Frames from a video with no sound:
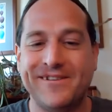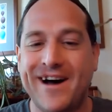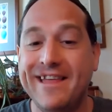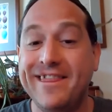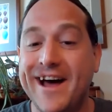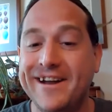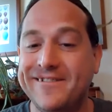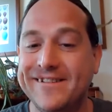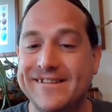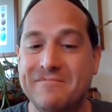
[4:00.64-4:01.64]
So I thought it
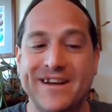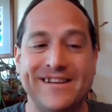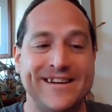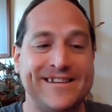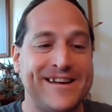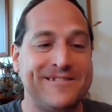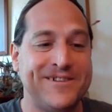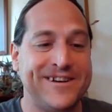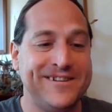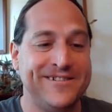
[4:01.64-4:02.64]
was a big success.
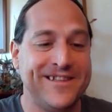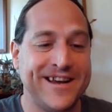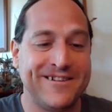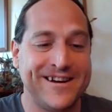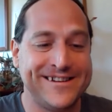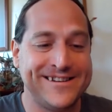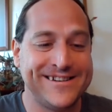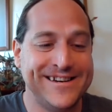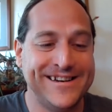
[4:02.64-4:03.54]
What did you think, Chris?